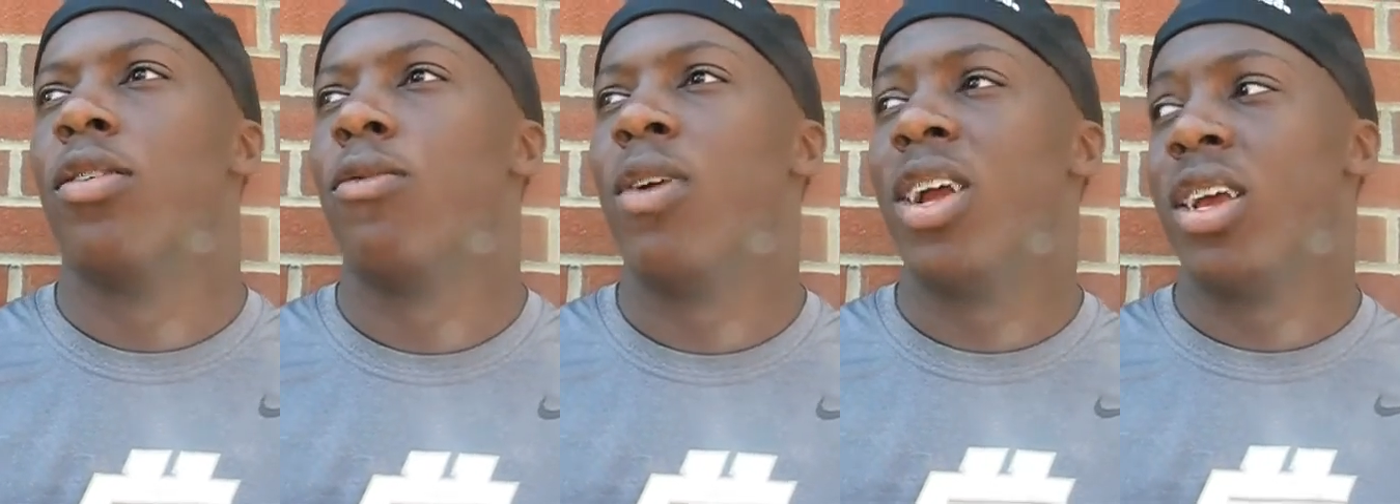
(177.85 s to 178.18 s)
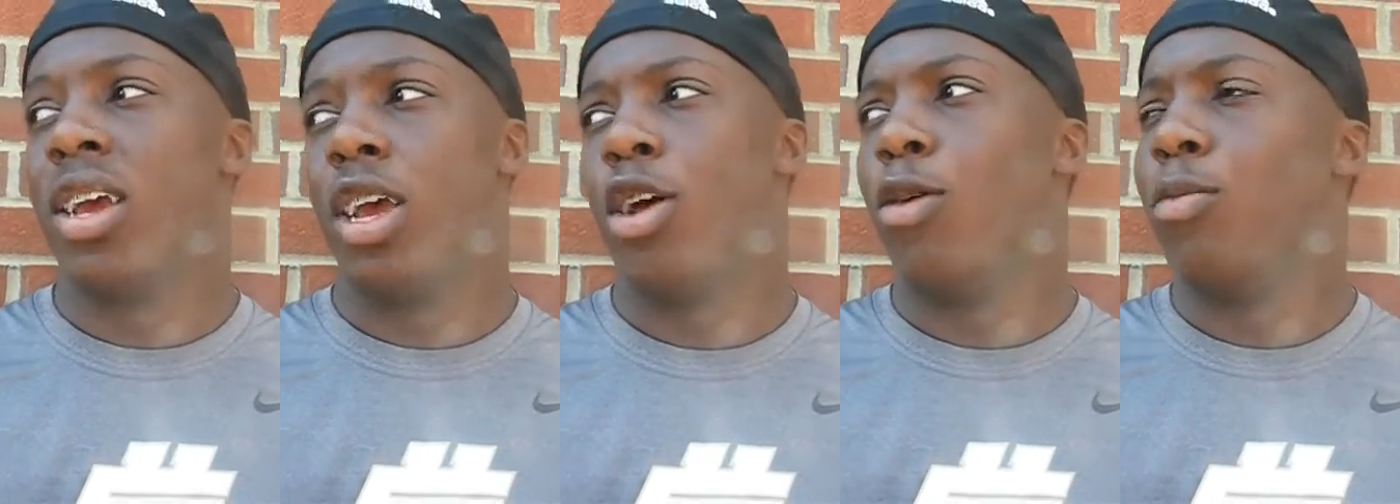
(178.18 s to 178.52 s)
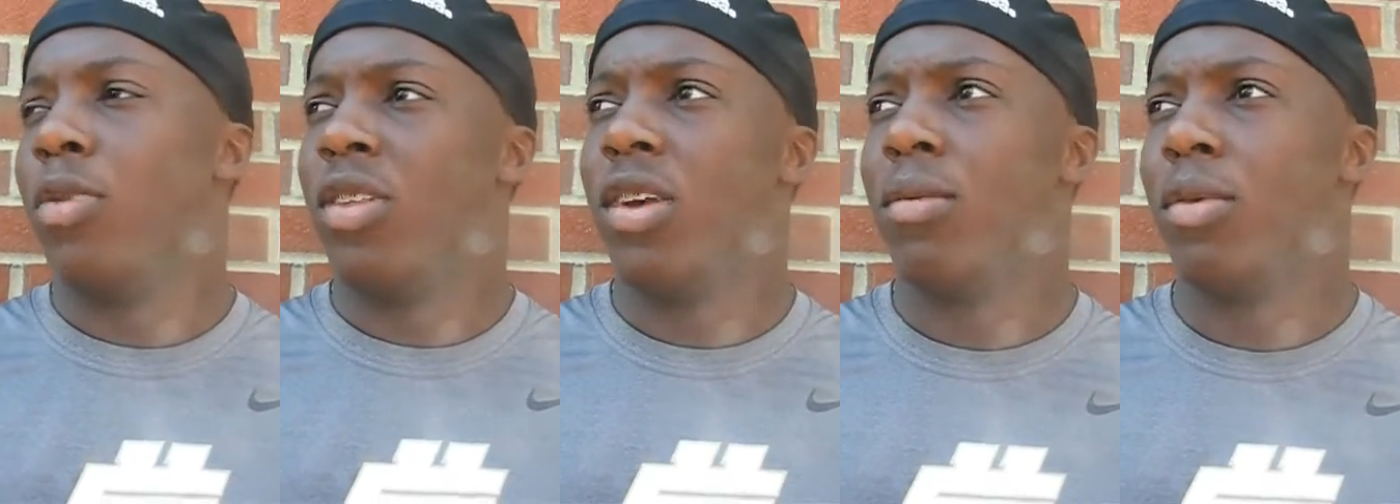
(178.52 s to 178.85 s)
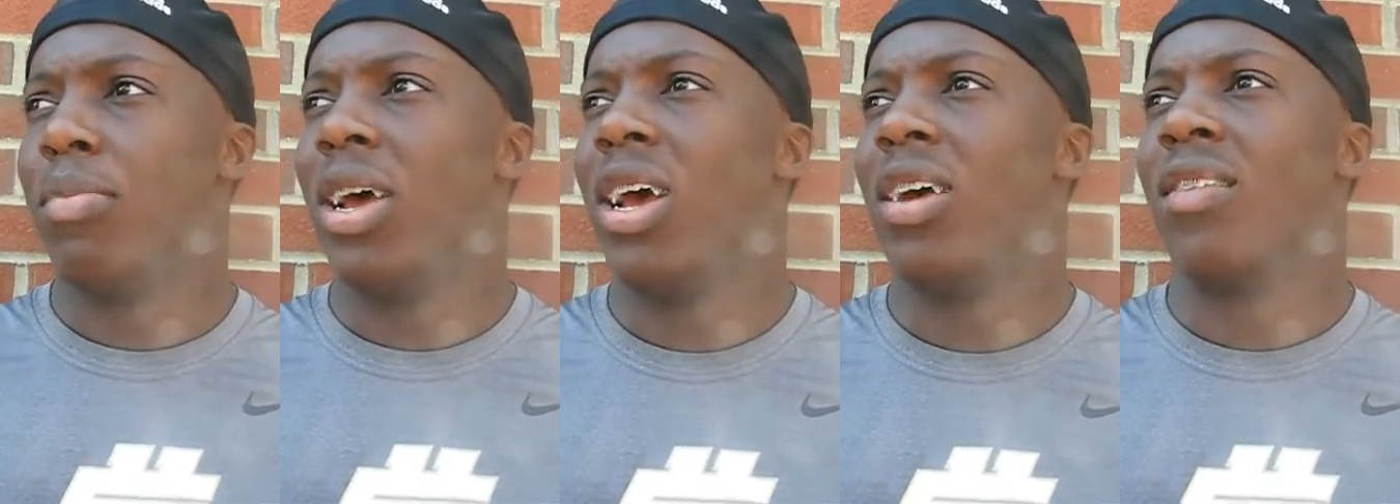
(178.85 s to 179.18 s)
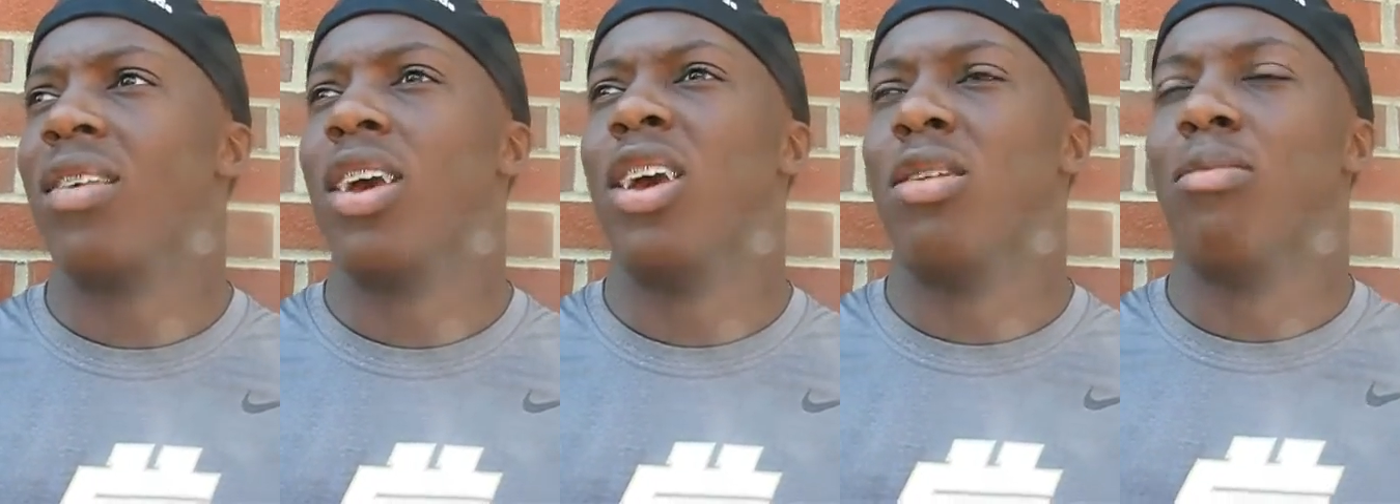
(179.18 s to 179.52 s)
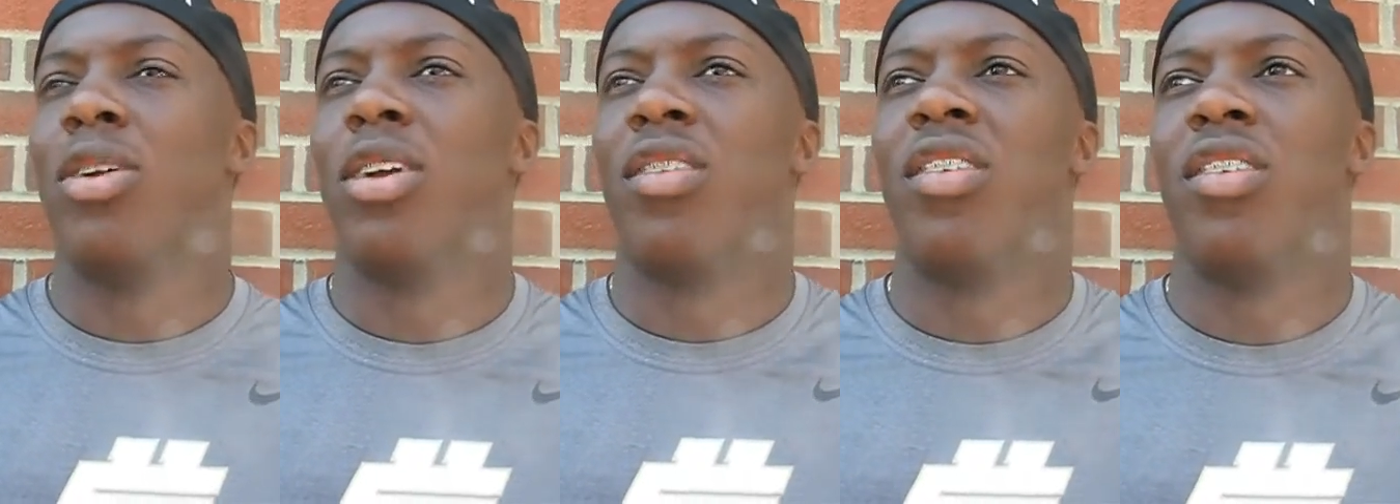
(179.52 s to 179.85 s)
the run game opens up the pass game.
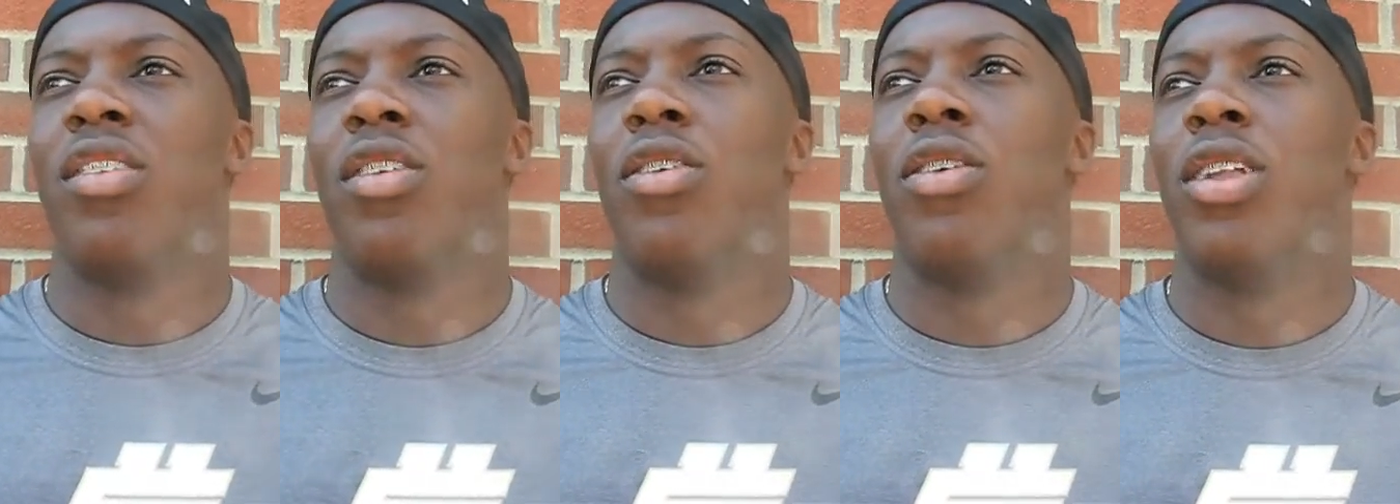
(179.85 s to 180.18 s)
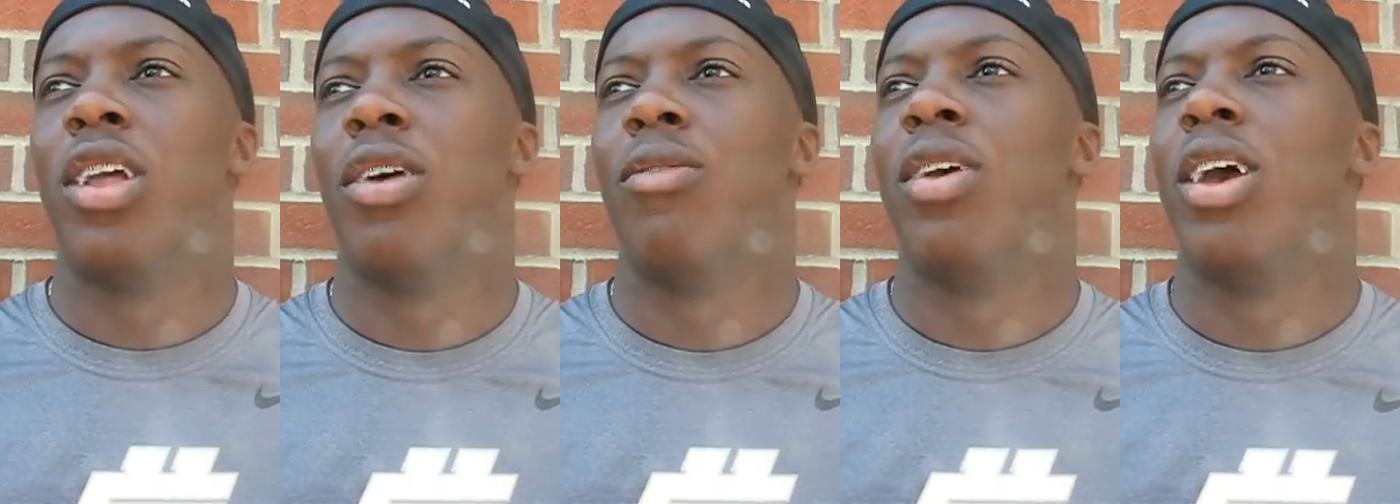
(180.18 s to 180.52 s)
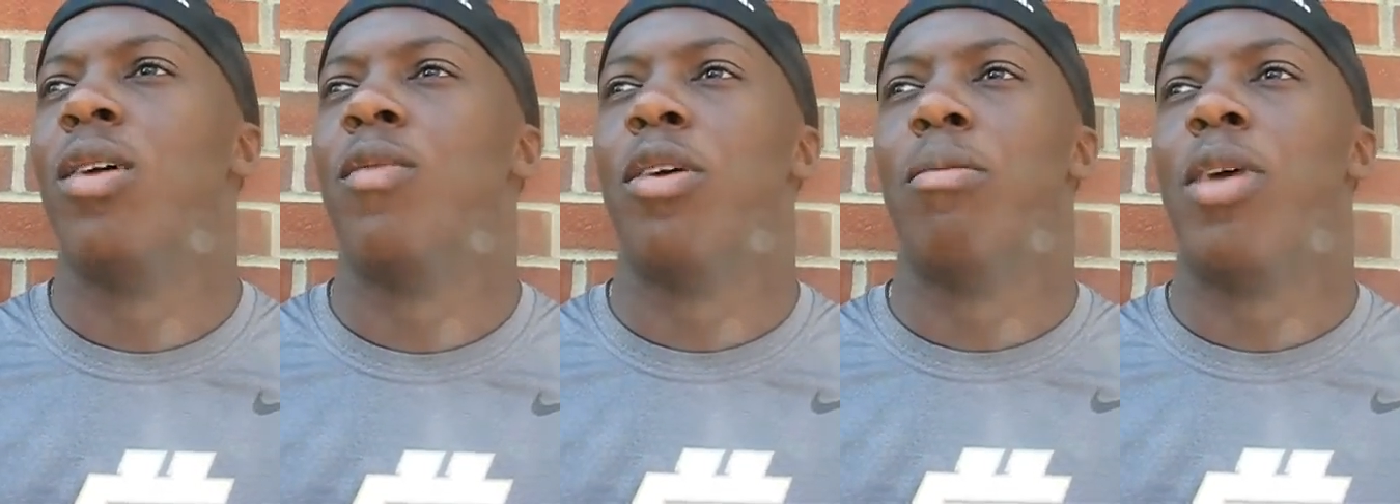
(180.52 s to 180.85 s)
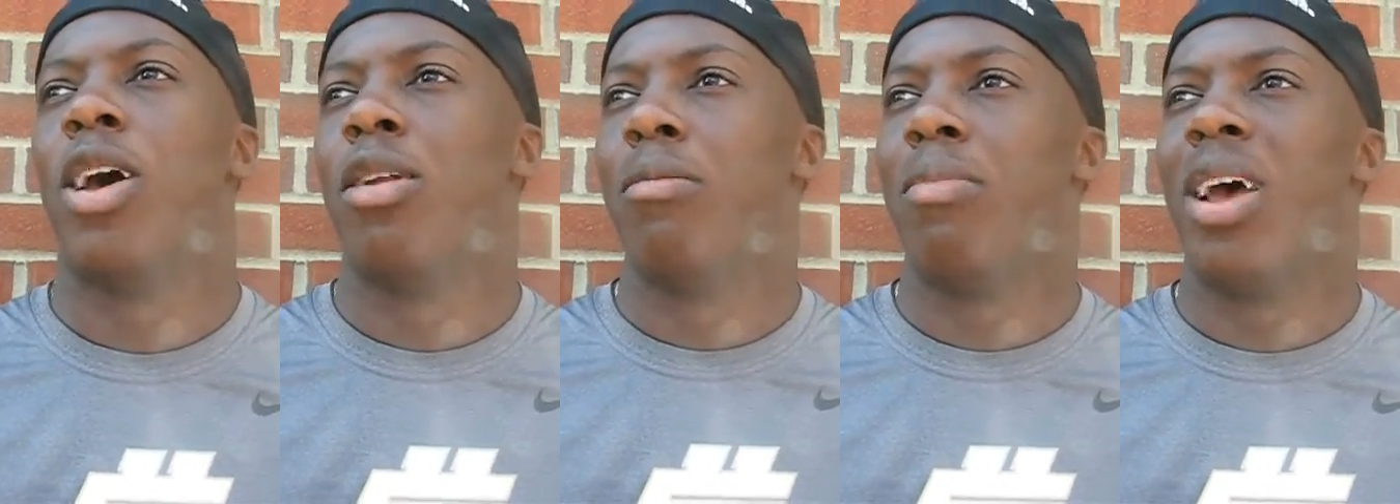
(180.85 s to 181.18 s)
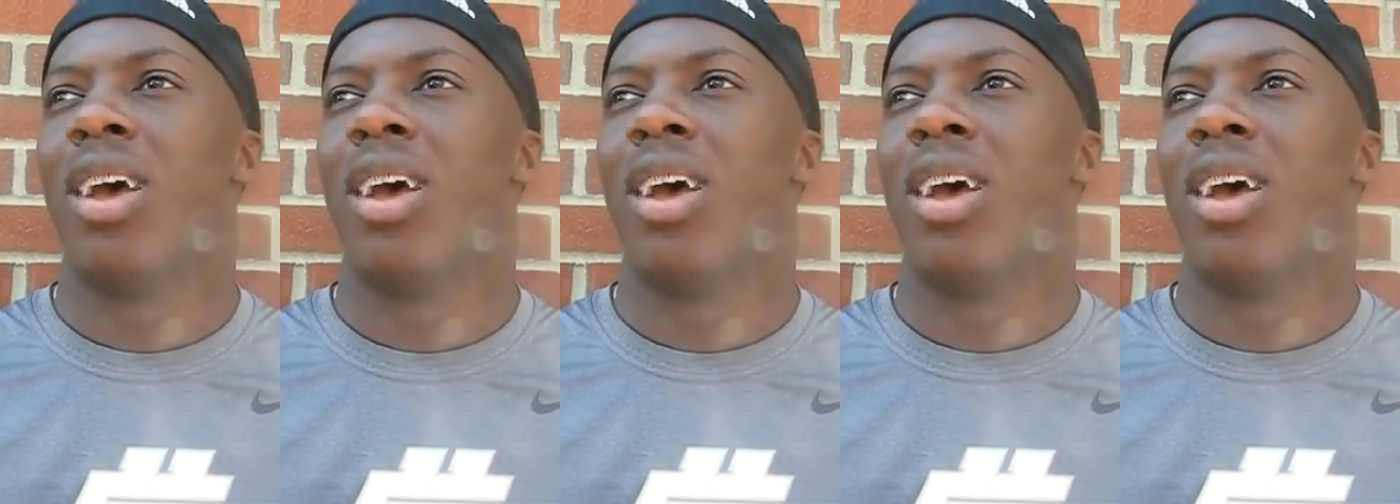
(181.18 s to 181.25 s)
But just knowing that we have the amount of